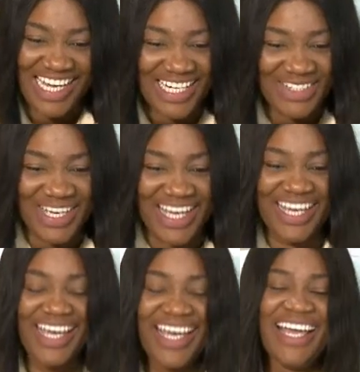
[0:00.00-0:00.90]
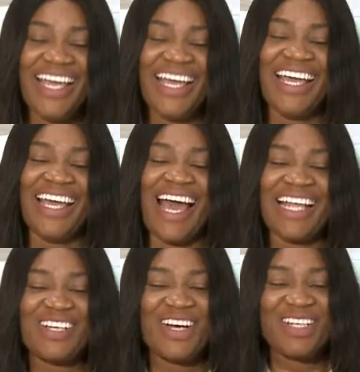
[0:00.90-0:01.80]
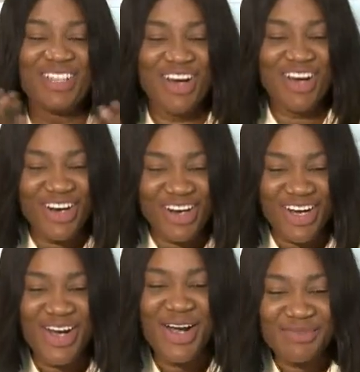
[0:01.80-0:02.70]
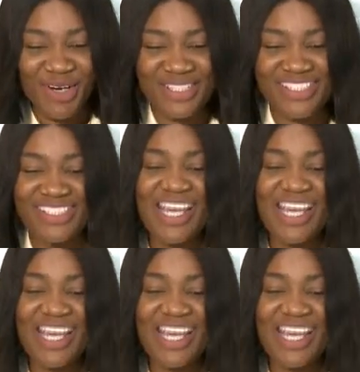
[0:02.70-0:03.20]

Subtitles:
Anyway, I don't know, but